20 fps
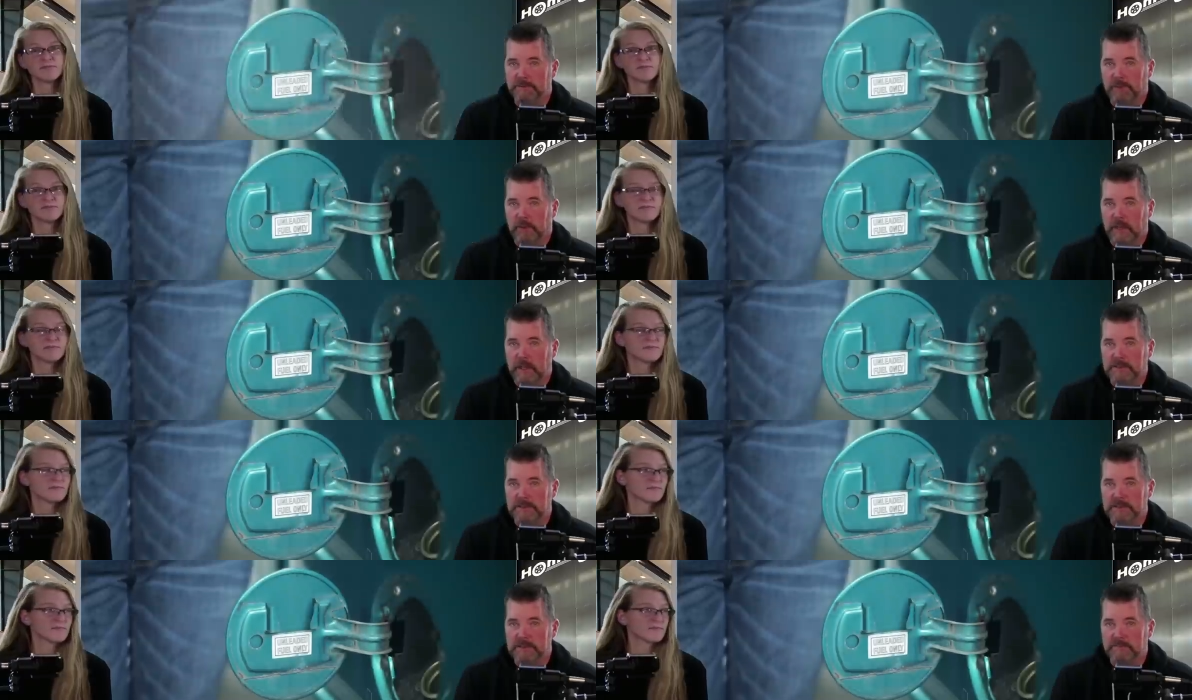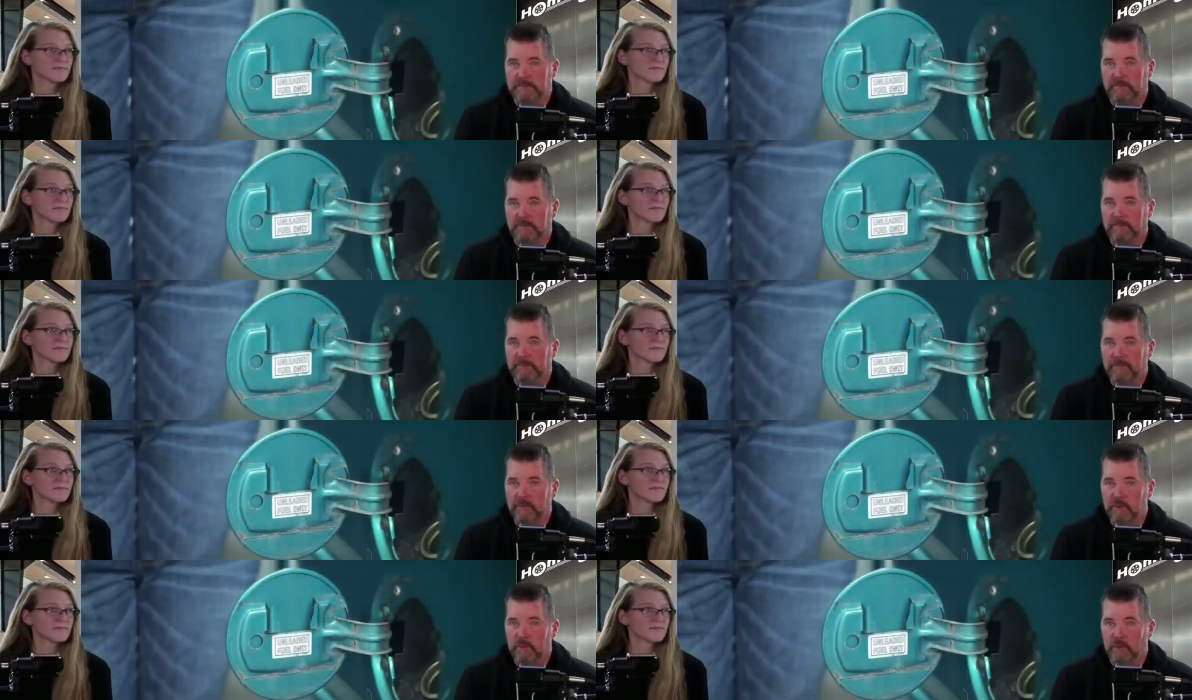Speaker 1: prices for
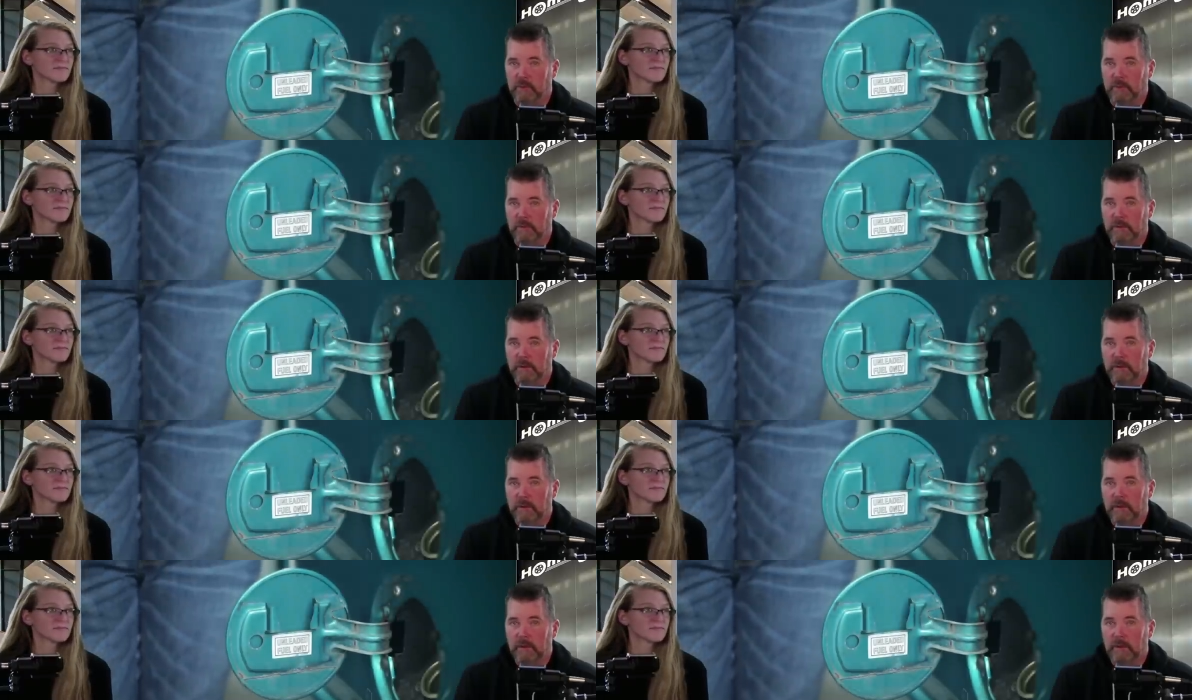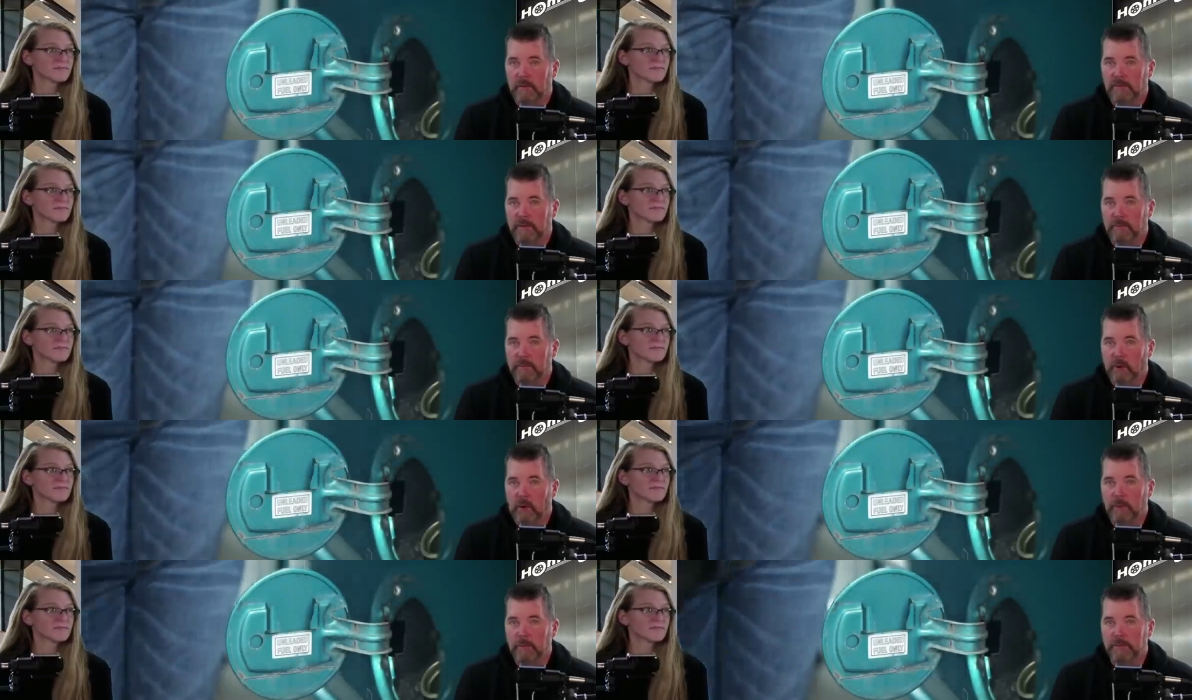fuel.
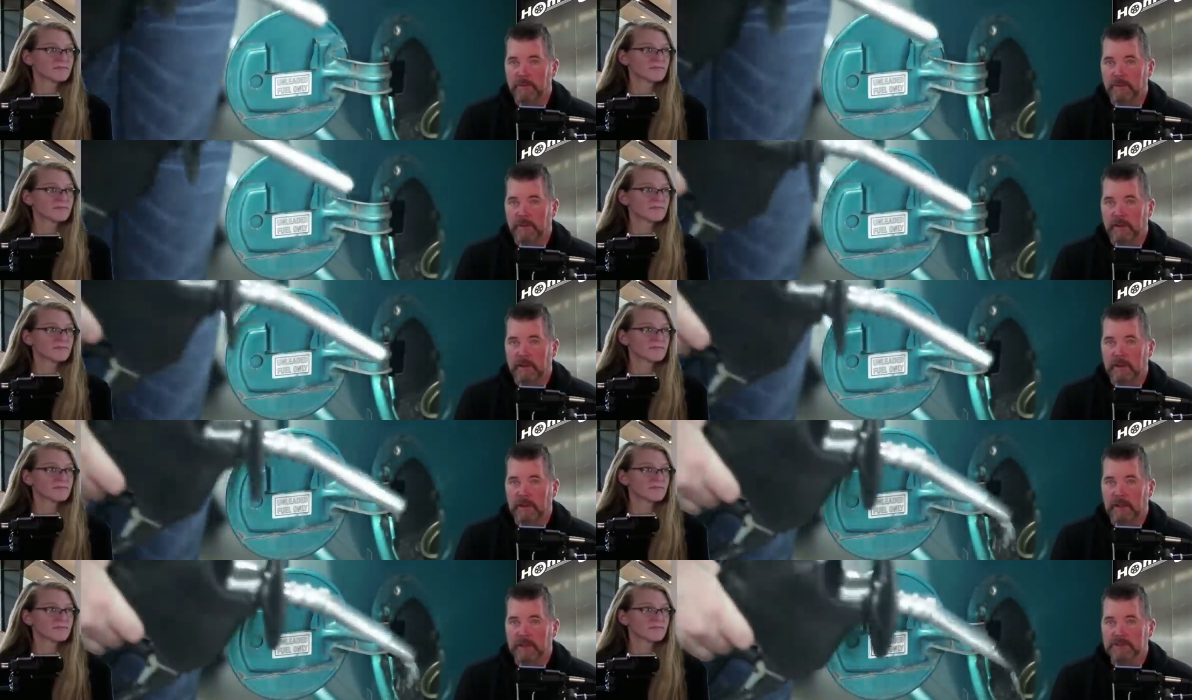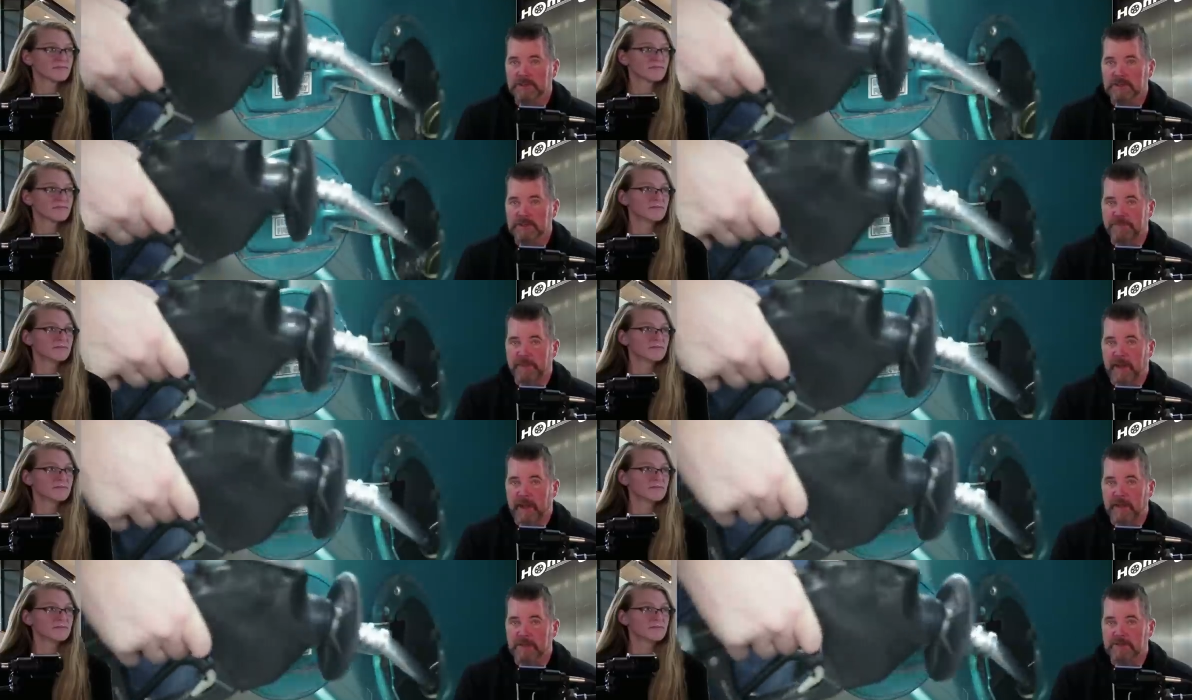The moment the
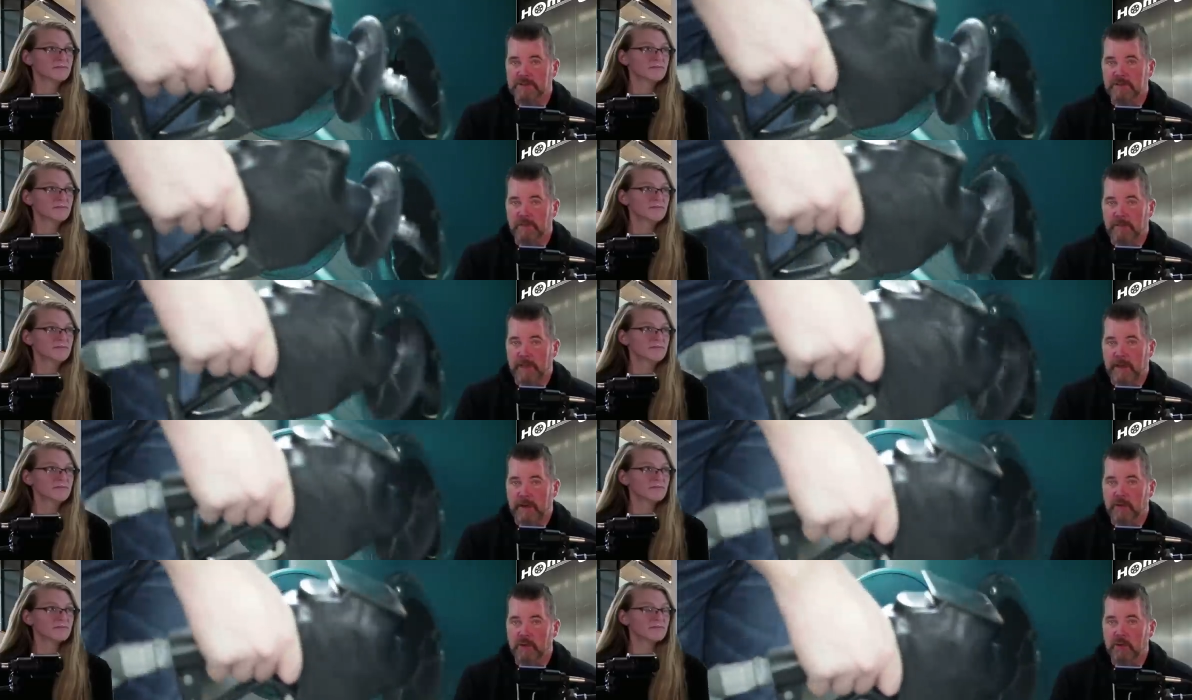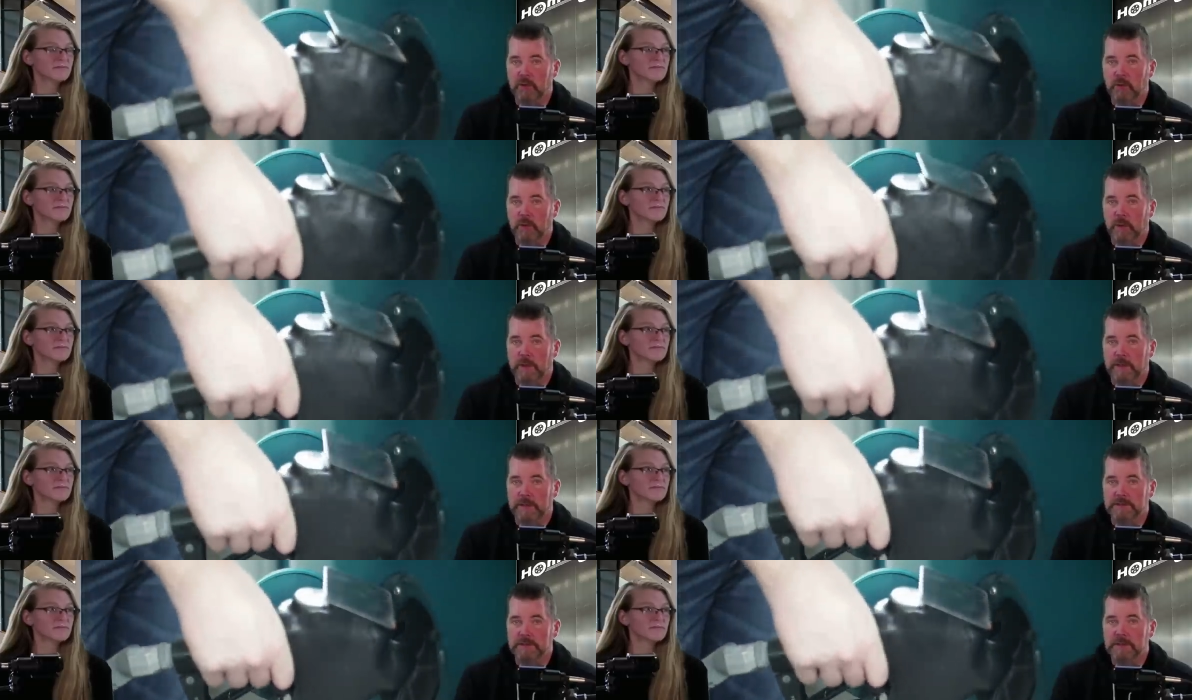elections pass, no matter who
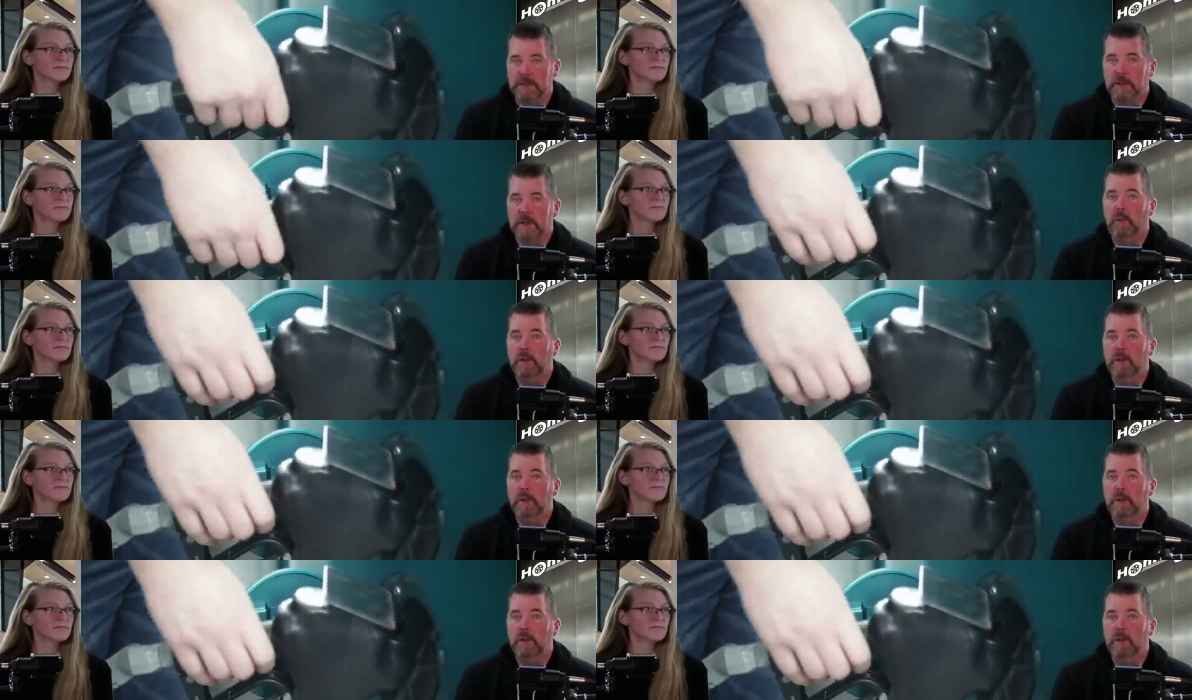wins,